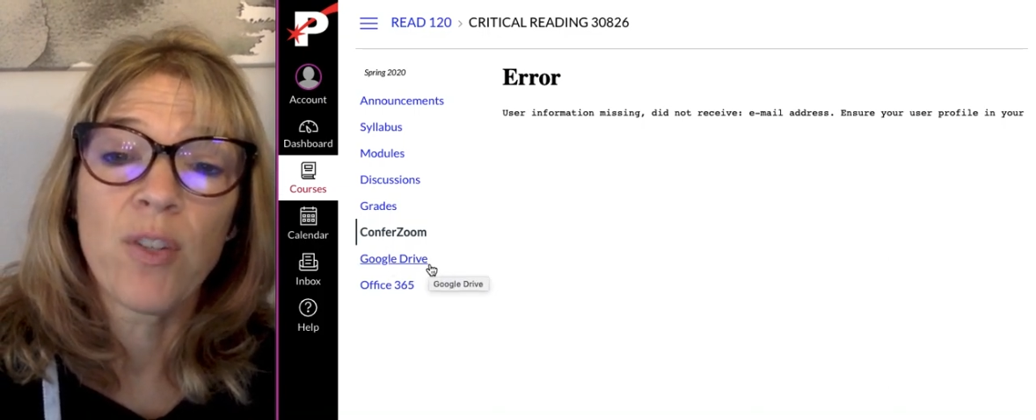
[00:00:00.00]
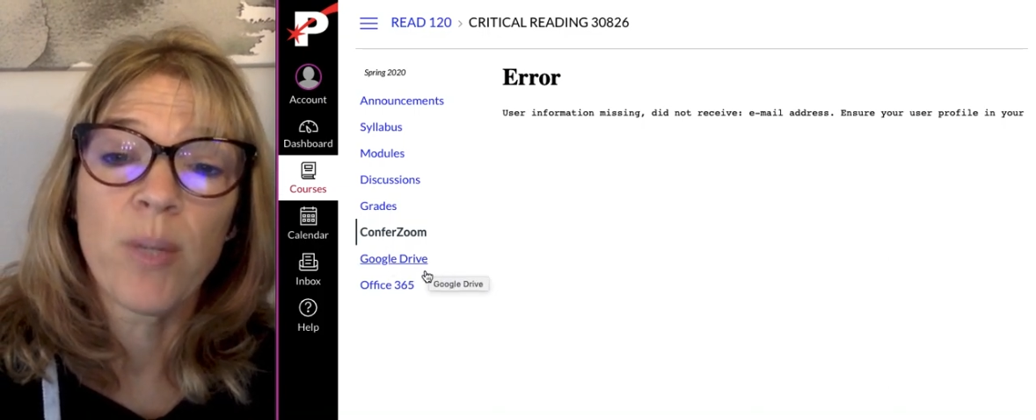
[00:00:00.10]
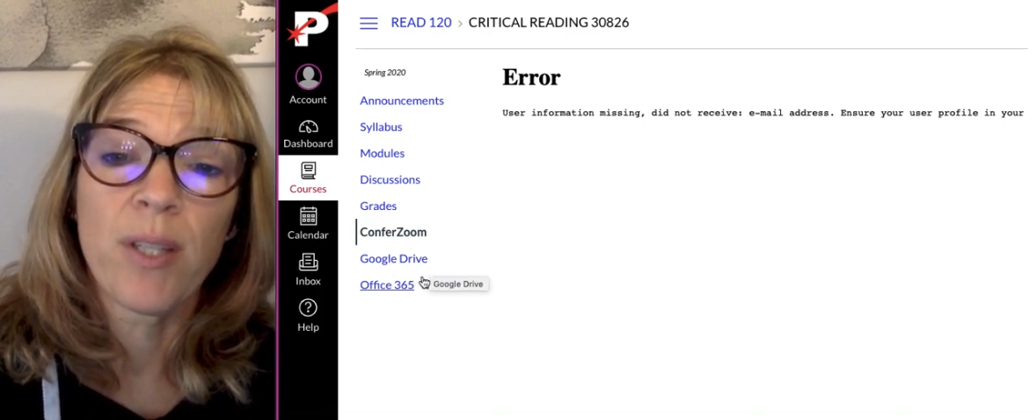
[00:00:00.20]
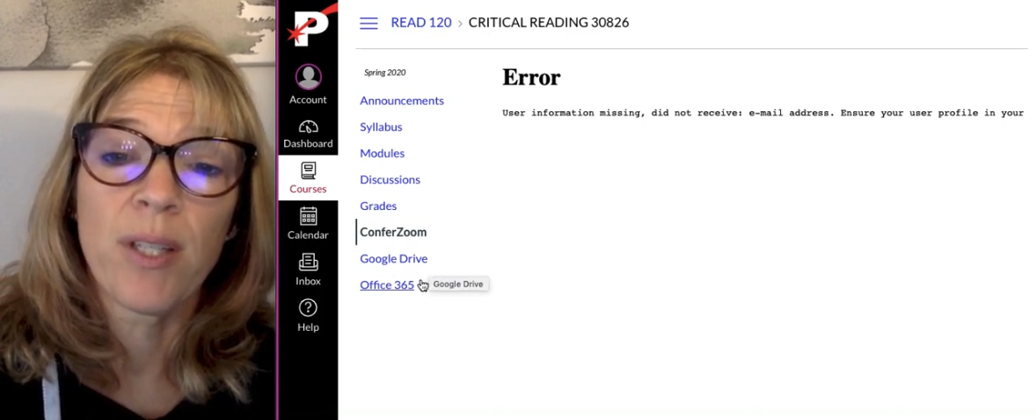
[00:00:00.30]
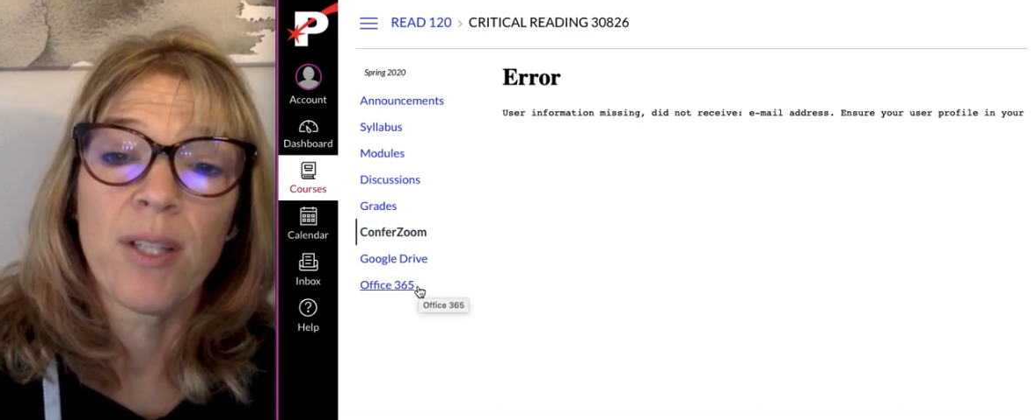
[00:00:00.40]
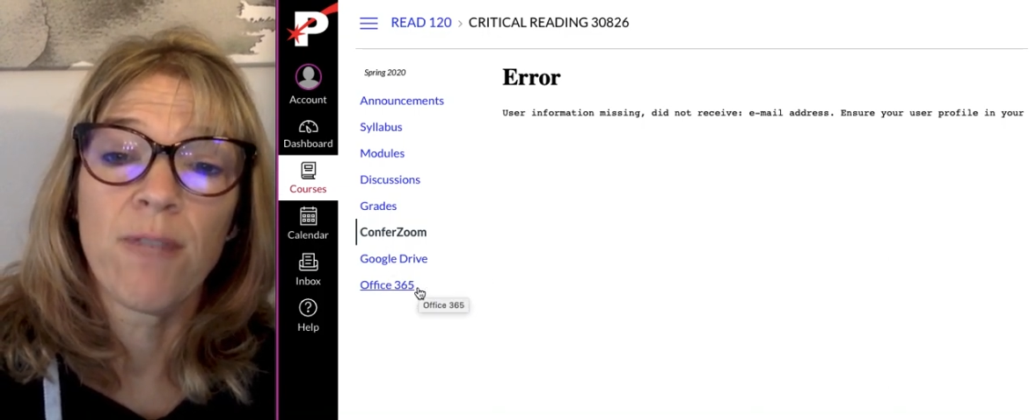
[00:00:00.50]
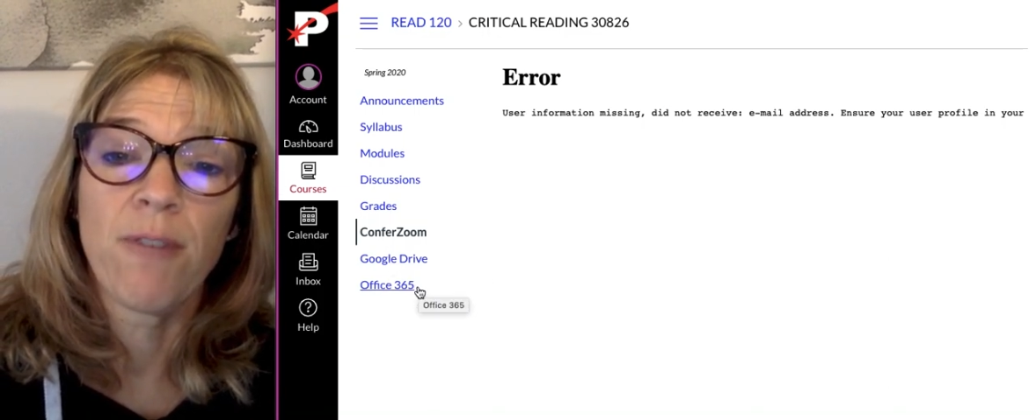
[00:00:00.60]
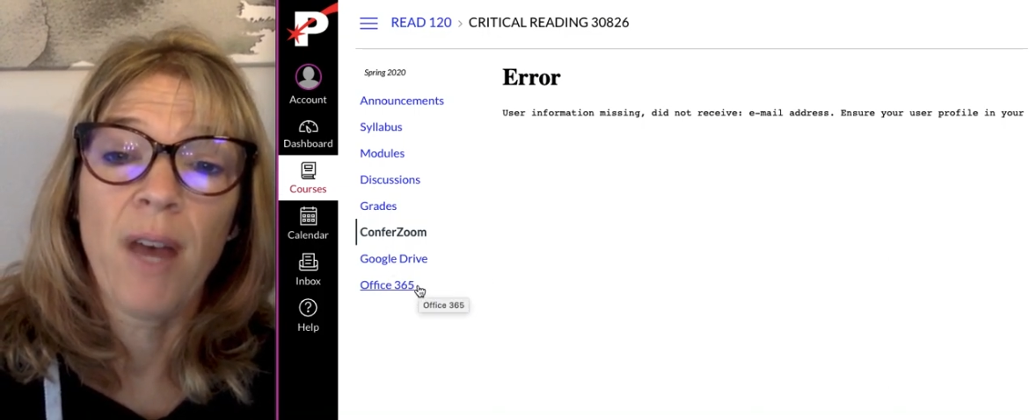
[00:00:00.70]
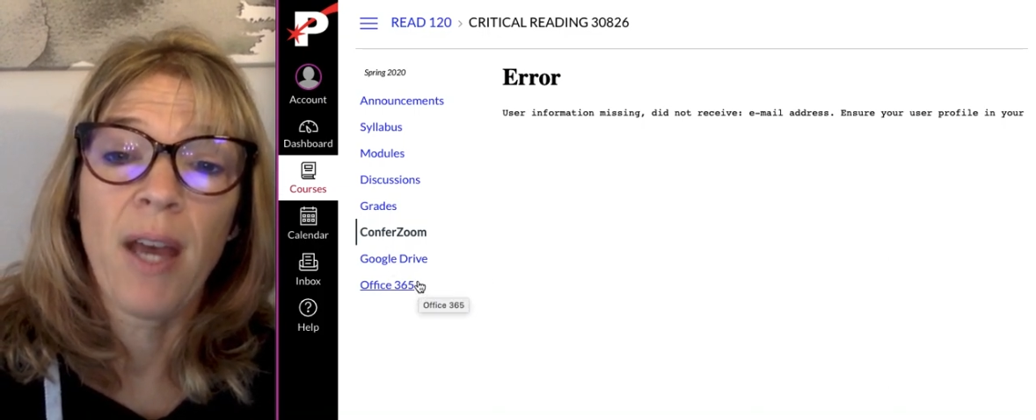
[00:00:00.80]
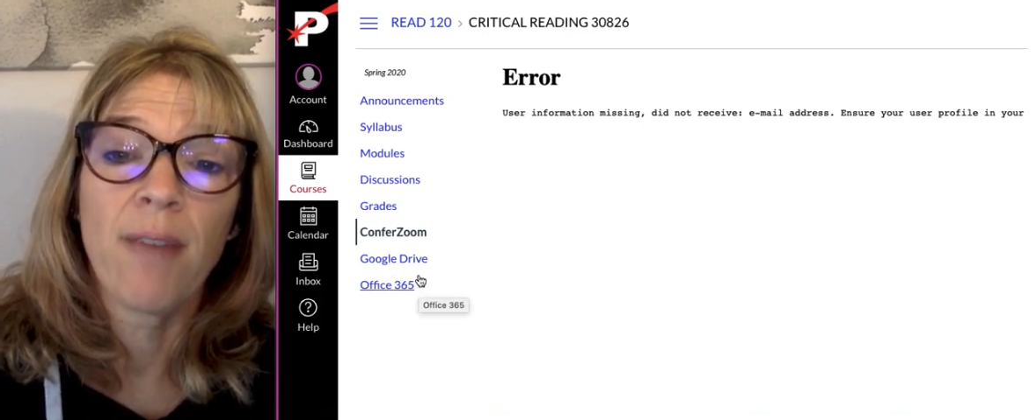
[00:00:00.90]

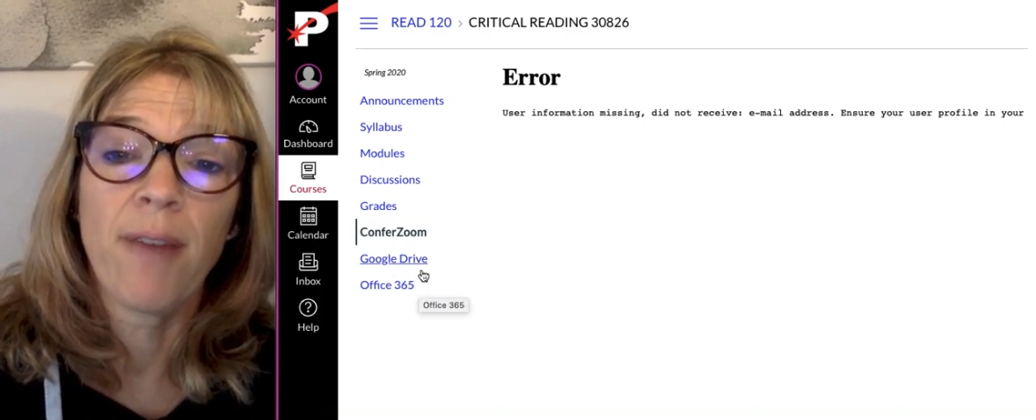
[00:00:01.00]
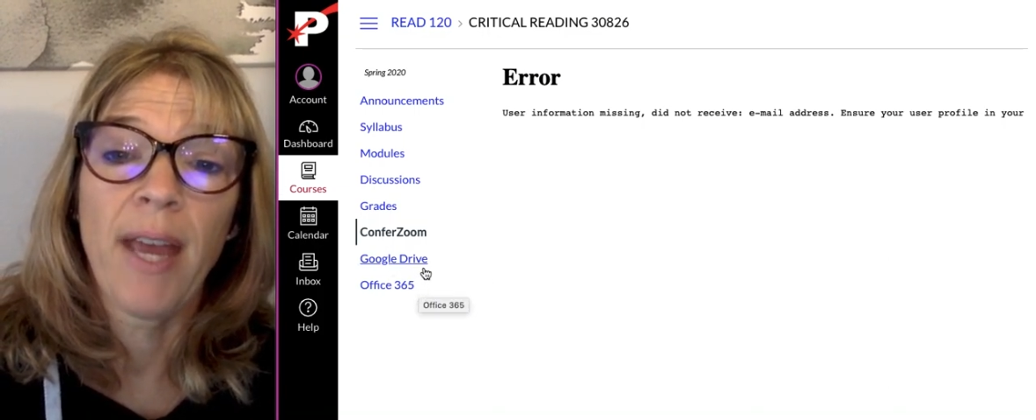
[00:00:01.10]
365.